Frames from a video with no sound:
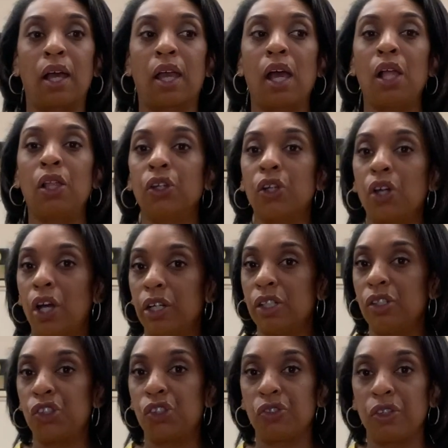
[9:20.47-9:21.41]
color guard
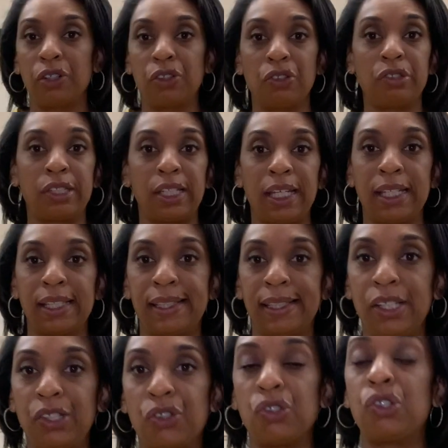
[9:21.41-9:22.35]
instructors, dance
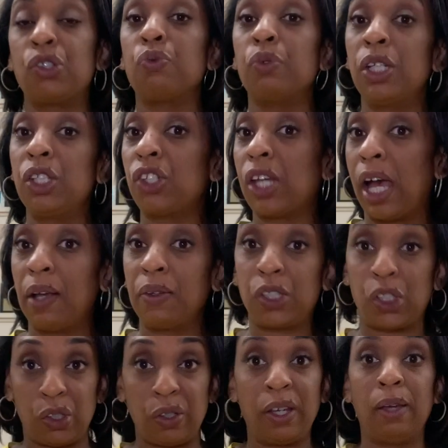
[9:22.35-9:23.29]
teachers to reach out
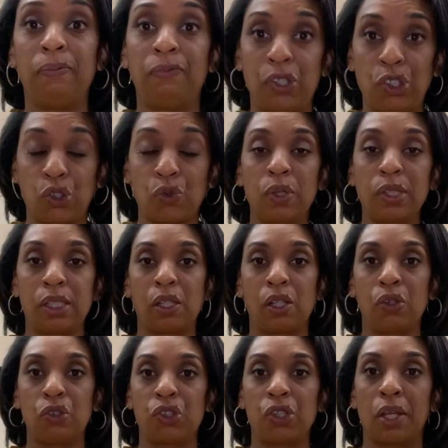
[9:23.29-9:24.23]
to Hip Visual
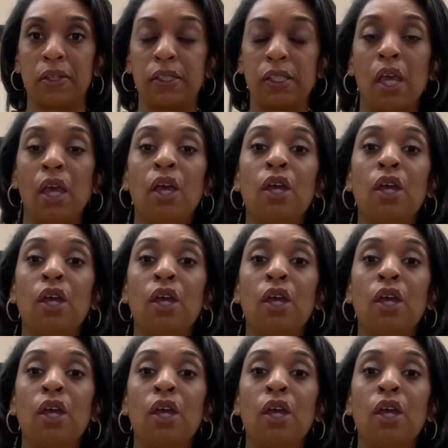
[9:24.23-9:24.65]
Solutions